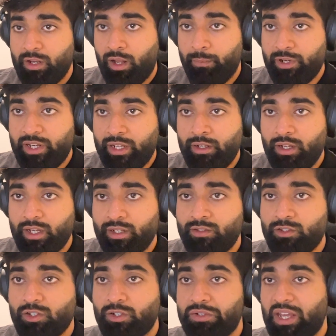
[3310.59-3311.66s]
Number 10
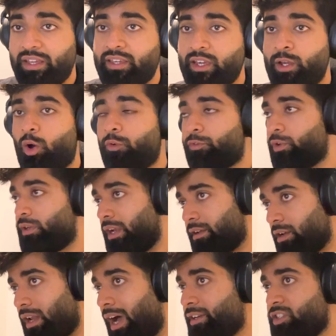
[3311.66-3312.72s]
is take care of your
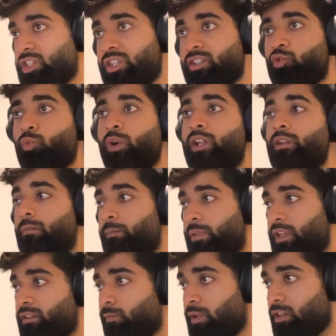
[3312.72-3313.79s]
dental hygiene as well.
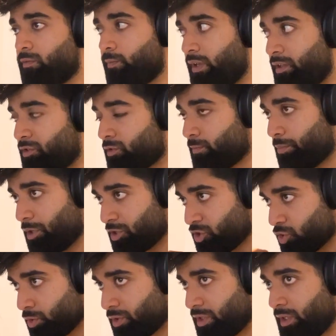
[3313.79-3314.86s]
Please, please, please
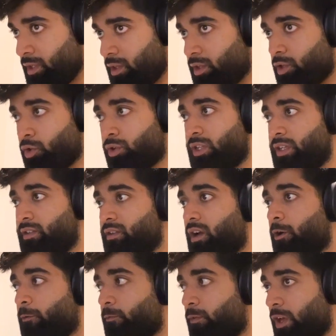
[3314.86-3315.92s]
brush your teeth. Your teeth
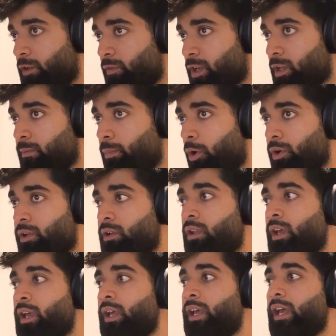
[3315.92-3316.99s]
are very, very
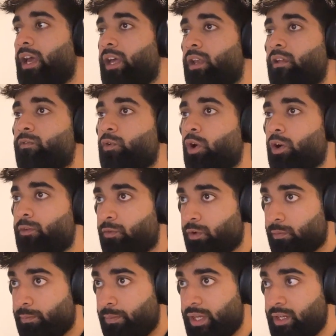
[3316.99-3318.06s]
important. And if God
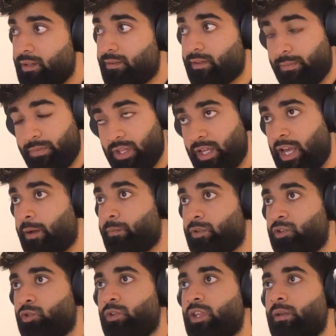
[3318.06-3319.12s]
forbid something
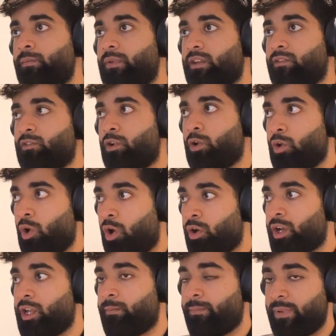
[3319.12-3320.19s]
happens to them, it is a
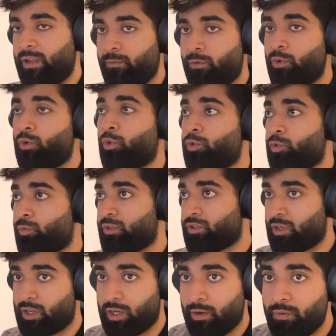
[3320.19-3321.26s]
long and painful road
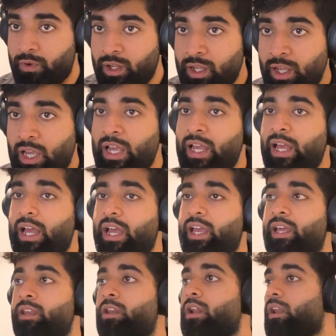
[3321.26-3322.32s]
towards recovery.
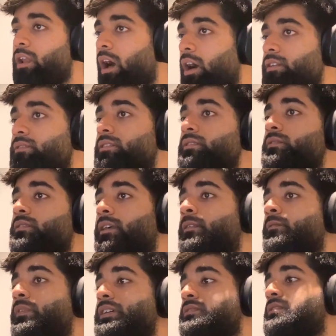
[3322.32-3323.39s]
And last is
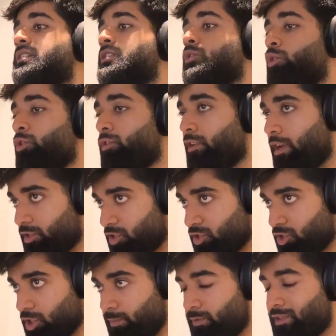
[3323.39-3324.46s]
invest in good
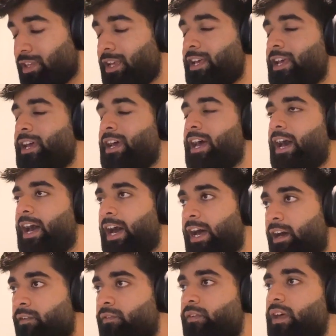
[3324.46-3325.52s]
relationships.
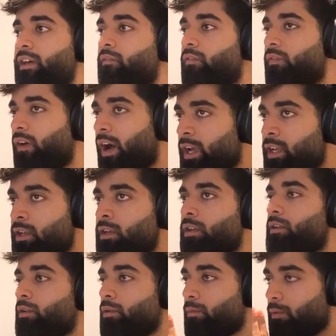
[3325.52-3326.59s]
Have and find
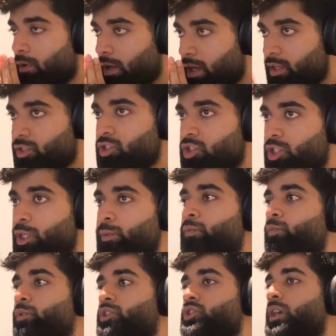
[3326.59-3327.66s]

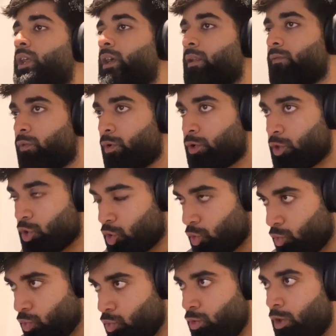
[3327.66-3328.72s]
relationships which are helpful to
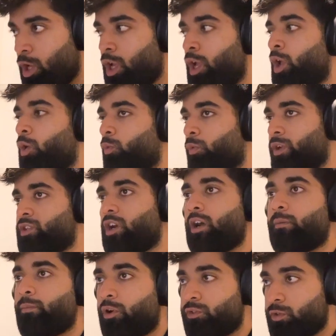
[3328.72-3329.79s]
you, which
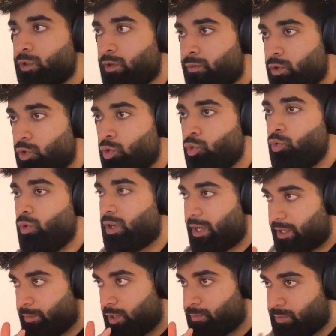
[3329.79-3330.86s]
are positive to you.
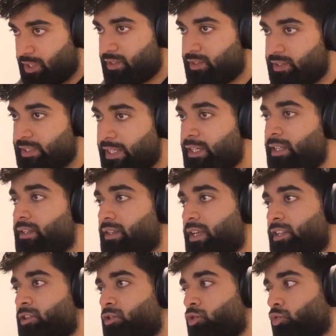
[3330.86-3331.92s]
Like Parmeet said,
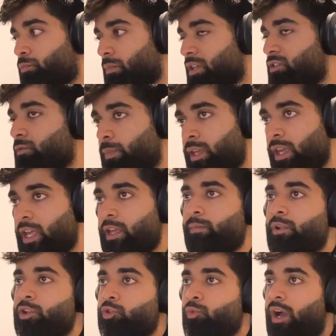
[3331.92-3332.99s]
that you must be
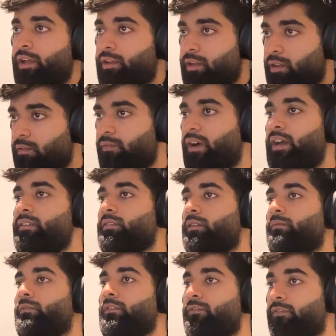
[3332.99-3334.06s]
able to identify,
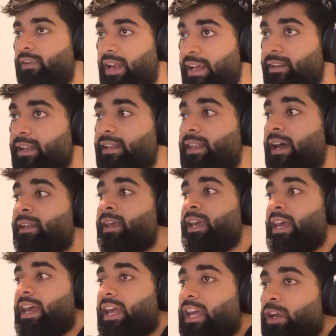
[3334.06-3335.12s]
self reflect that
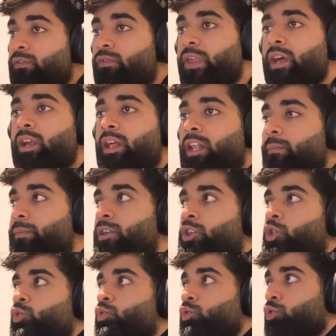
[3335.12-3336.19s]
if they're
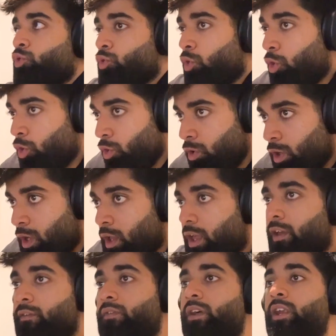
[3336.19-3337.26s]
helping you grow,
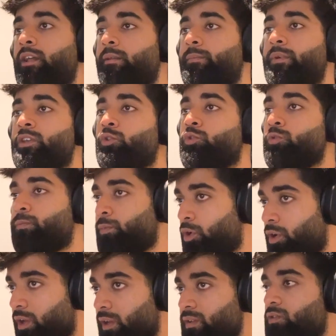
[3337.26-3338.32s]
if they're helping you to
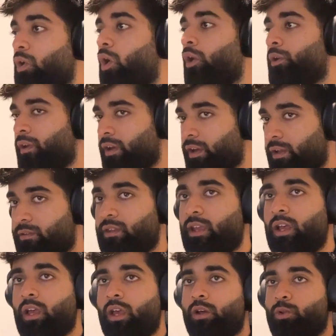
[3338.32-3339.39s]
progress or regress.
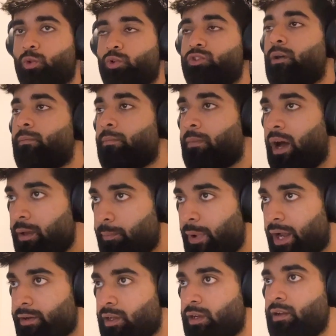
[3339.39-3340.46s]
Those are my
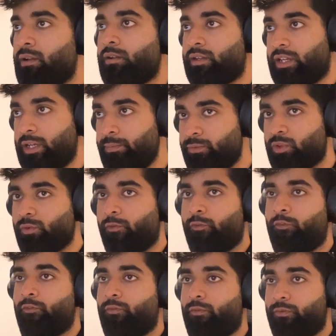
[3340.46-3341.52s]
practical tips
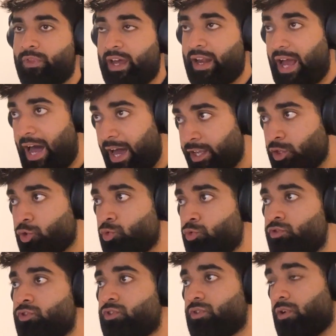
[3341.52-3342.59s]
that I
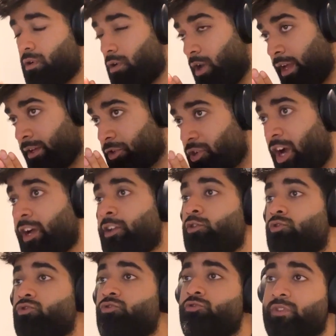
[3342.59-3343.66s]
use and try
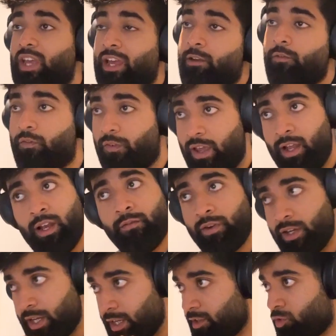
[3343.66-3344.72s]
to use and fail
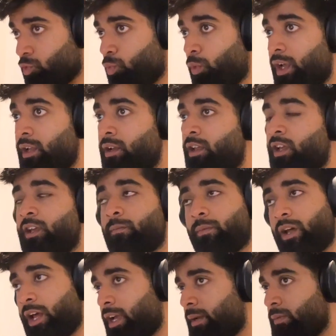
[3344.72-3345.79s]
every day as well.
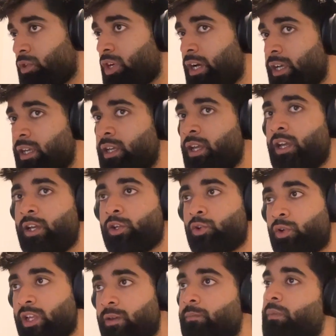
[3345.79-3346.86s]
But I am trying
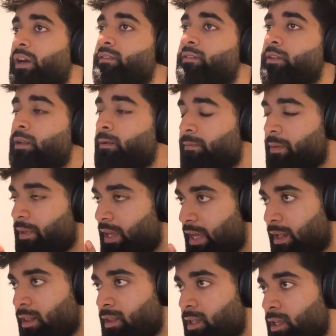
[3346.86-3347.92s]
to keep myself
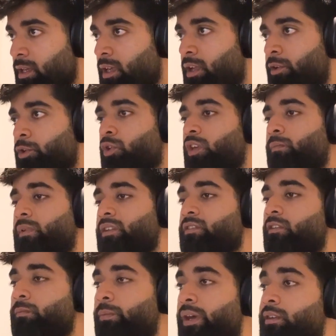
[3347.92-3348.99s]
healthy, to keep
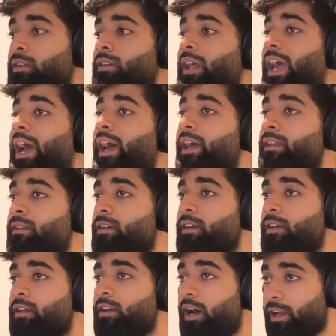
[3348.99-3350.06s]
myself better, and
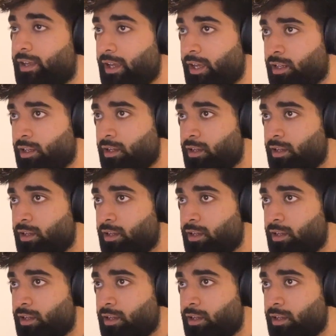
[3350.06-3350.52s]
again,